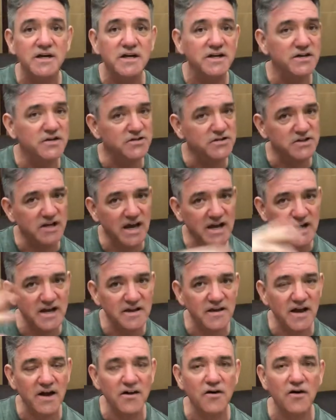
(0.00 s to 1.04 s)
You're taking
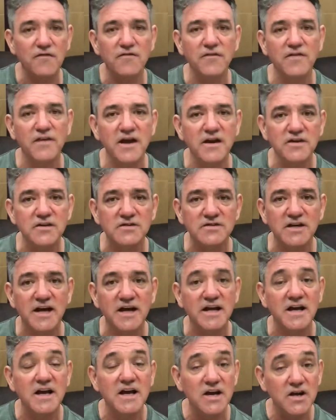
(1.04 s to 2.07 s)
that off, and then you're
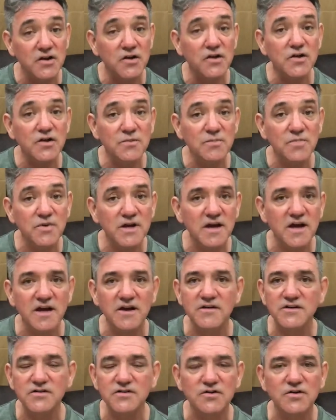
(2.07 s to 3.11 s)
saying, you can be here,
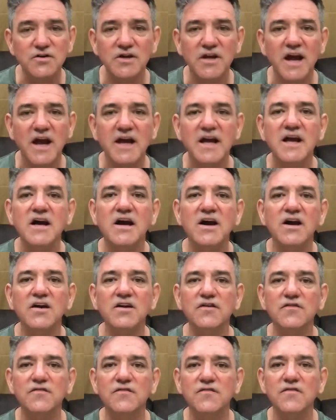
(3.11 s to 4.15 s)
it's okay, and you
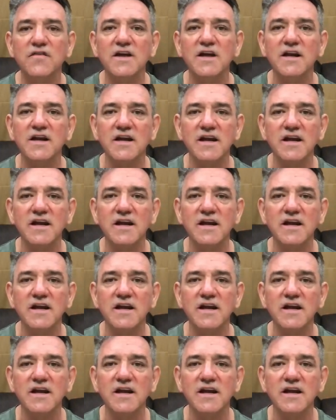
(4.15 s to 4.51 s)
feel it.